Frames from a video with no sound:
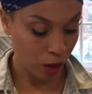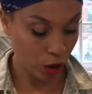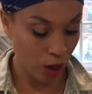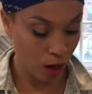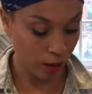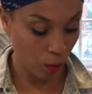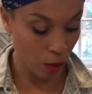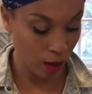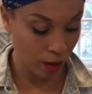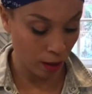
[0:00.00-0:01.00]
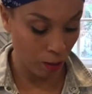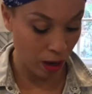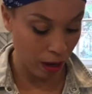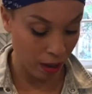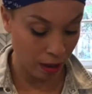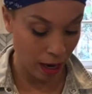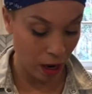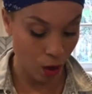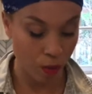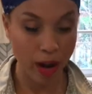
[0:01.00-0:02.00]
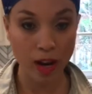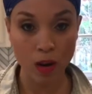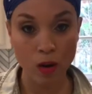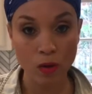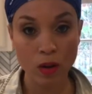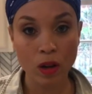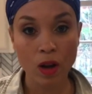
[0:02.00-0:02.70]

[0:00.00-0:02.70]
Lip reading: she also put a little bit, it looks like oregano